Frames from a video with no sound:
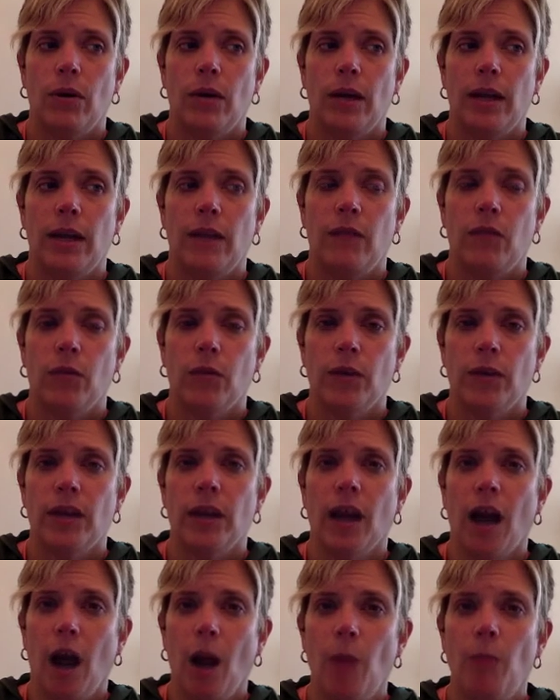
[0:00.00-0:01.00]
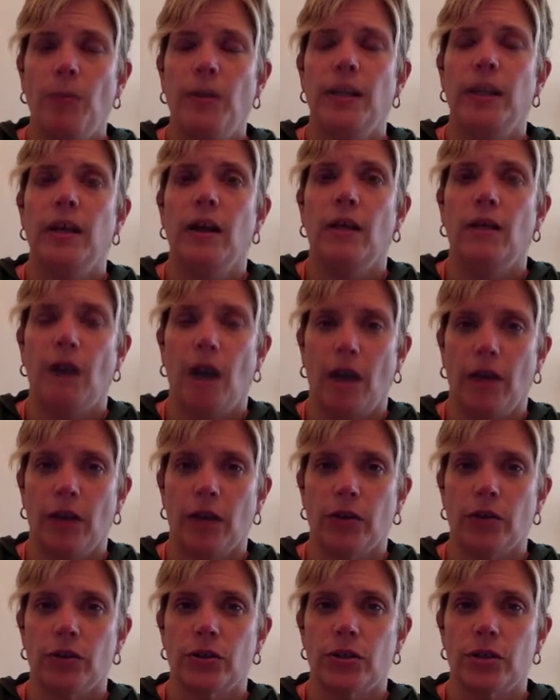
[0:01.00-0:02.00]
if we're in the company of
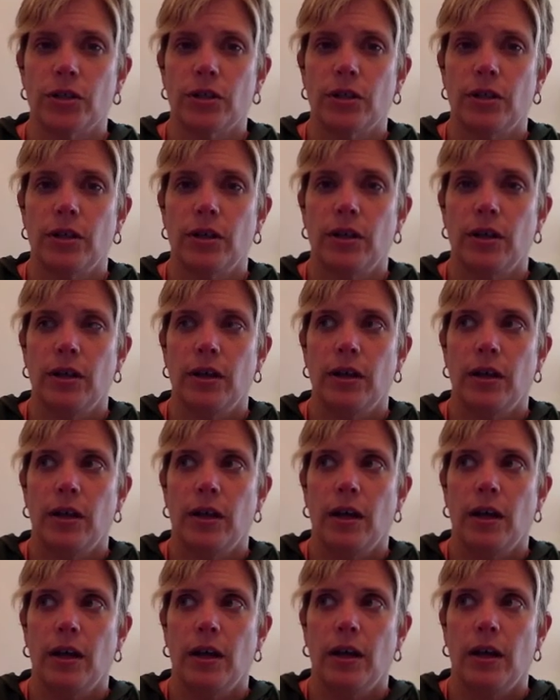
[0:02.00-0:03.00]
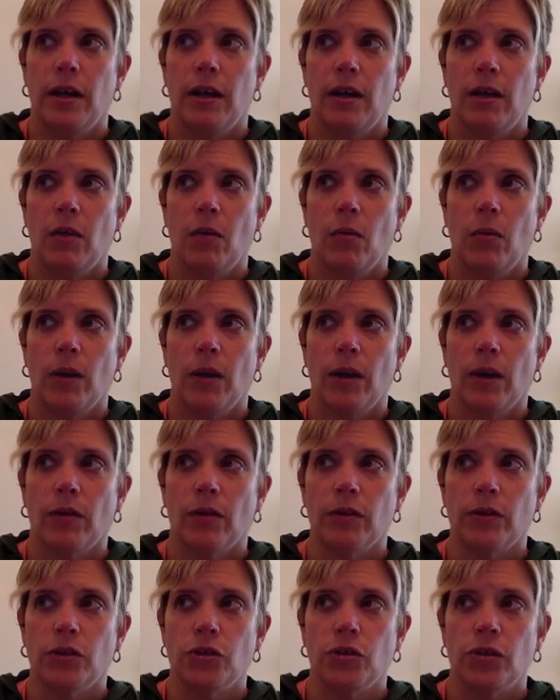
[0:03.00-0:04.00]
others where
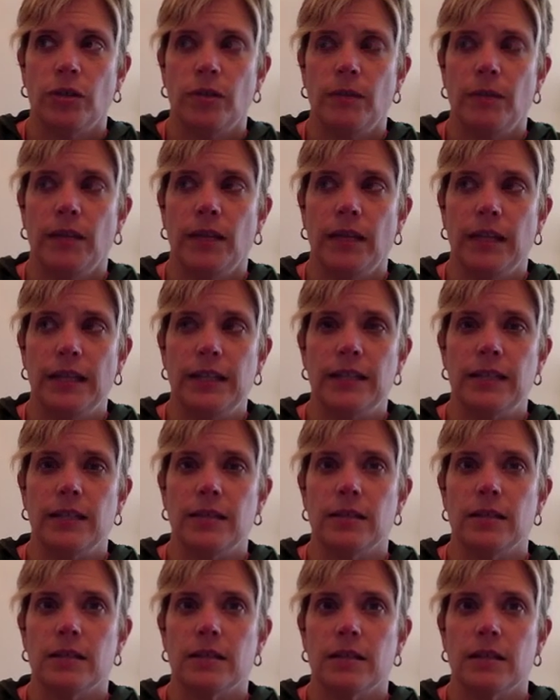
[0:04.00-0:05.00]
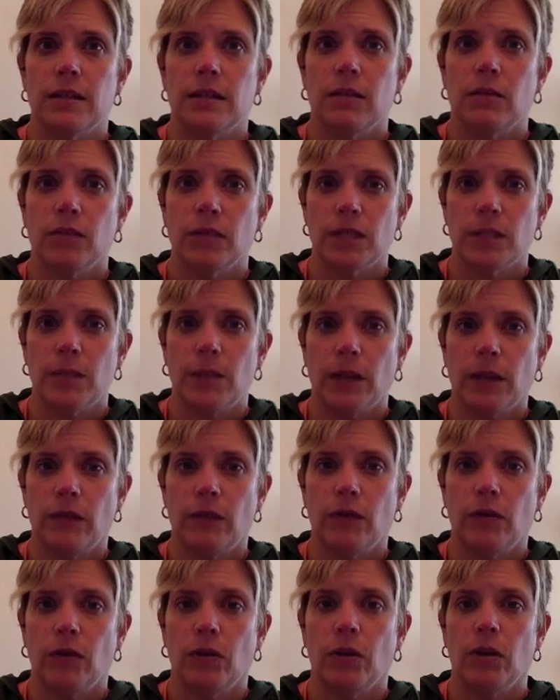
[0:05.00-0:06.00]
the treatment isn't
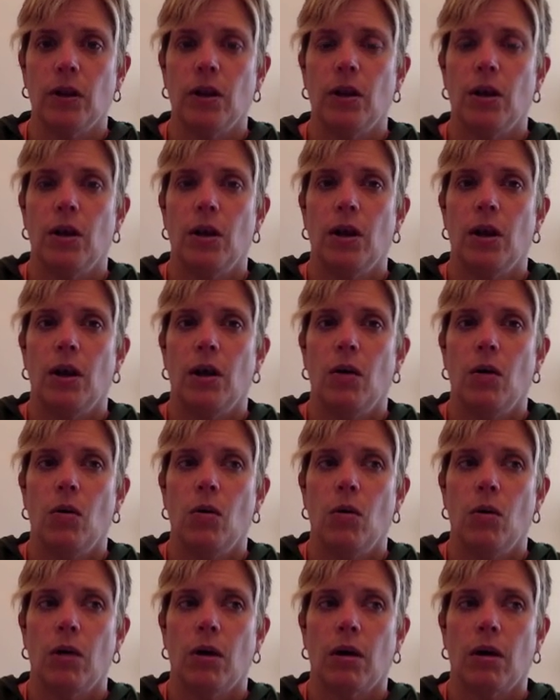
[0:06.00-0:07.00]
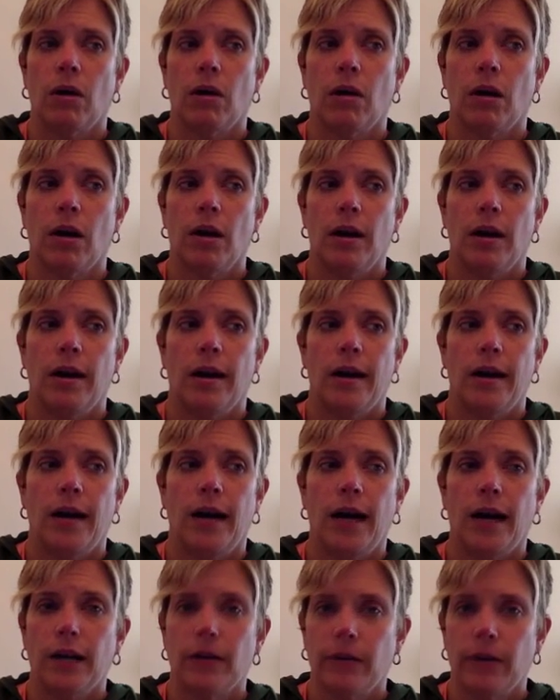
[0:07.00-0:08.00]
respectful or
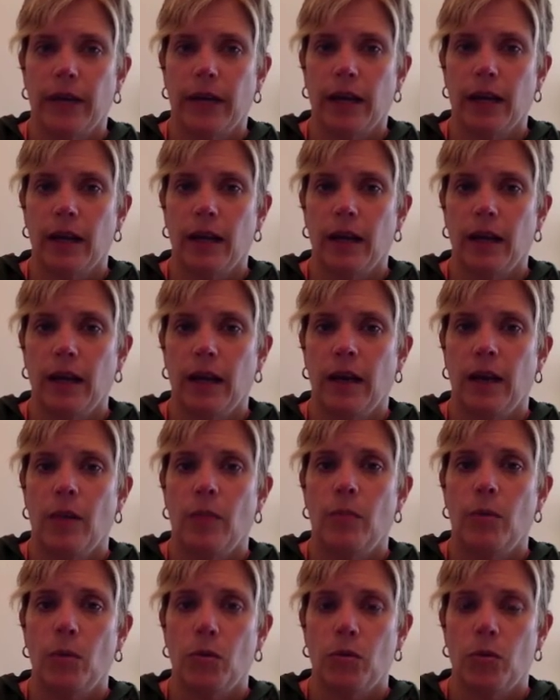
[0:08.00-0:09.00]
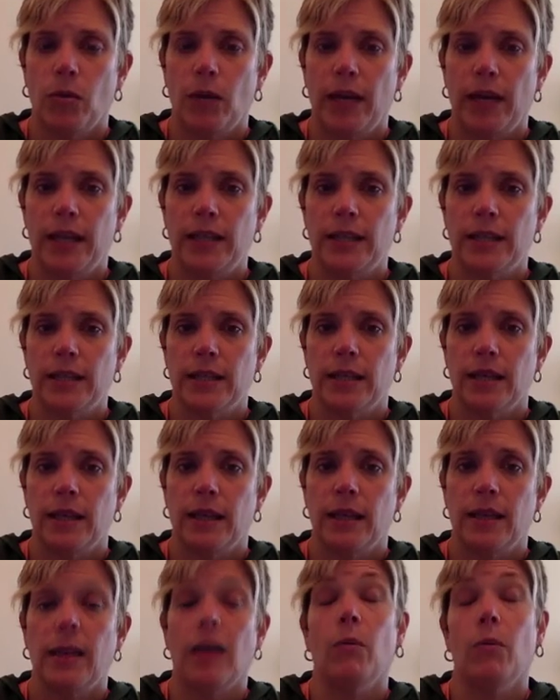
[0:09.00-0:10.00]
honoring both ways,
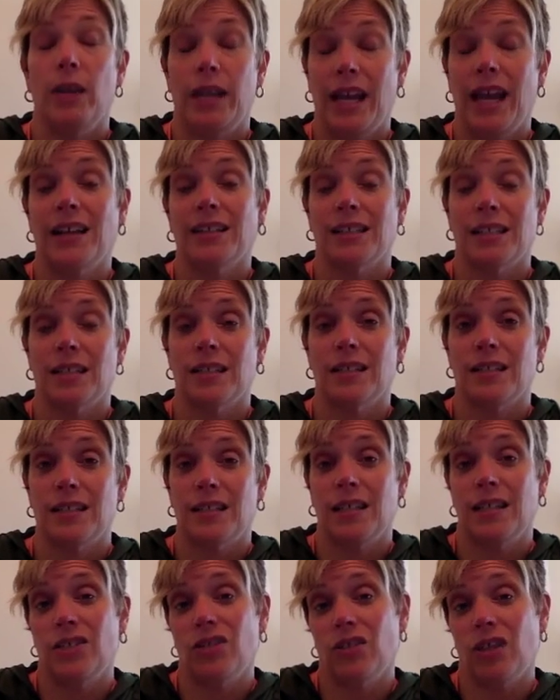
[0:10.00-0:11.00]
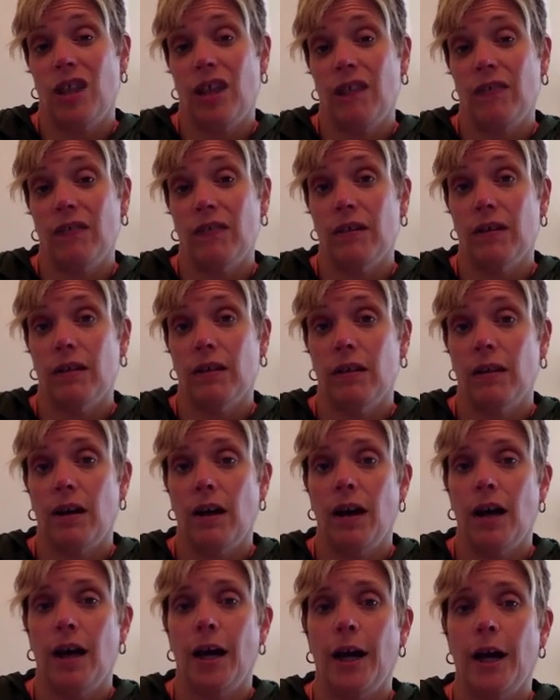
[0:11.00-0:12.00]
that we exit stage left.
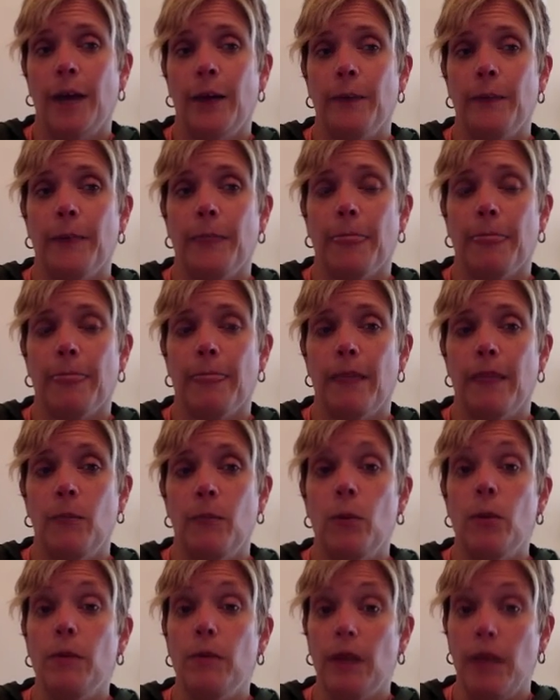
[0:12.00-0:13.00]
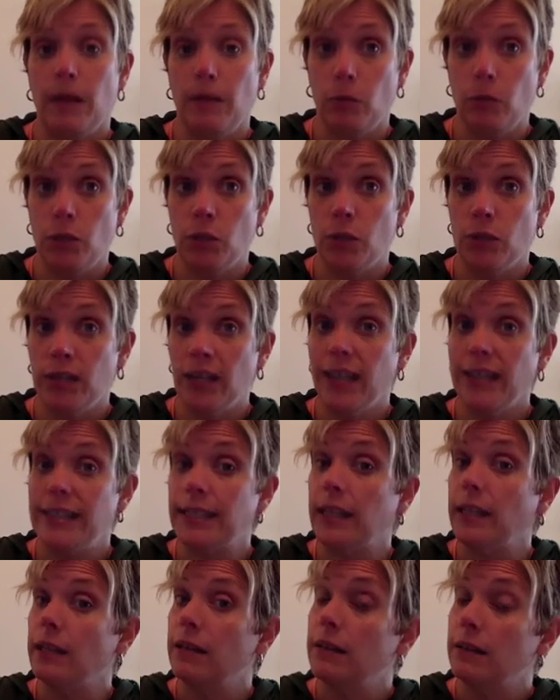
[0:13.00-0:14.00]
We do it
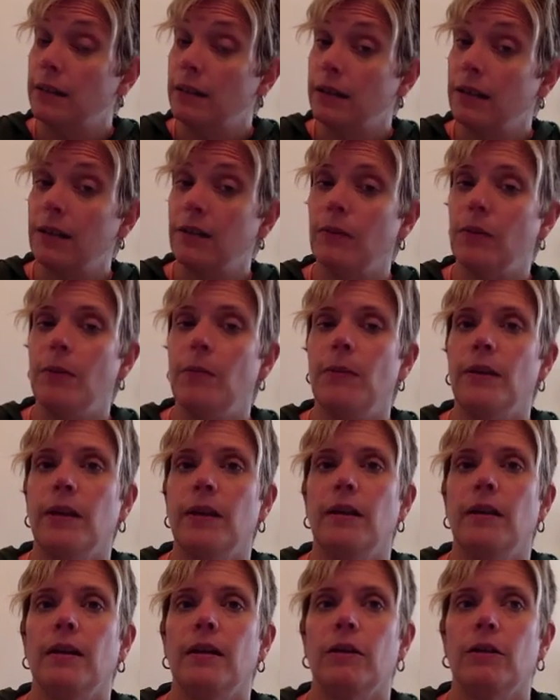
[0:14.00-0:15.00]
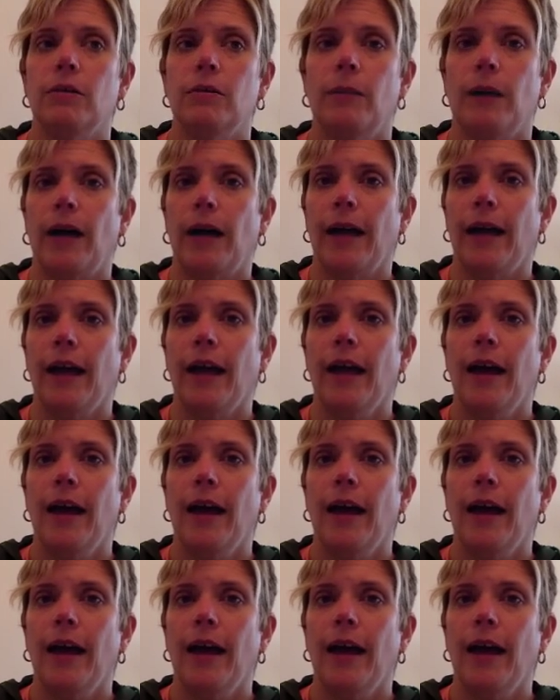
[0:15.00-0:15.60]
nicely and we bid goodbye.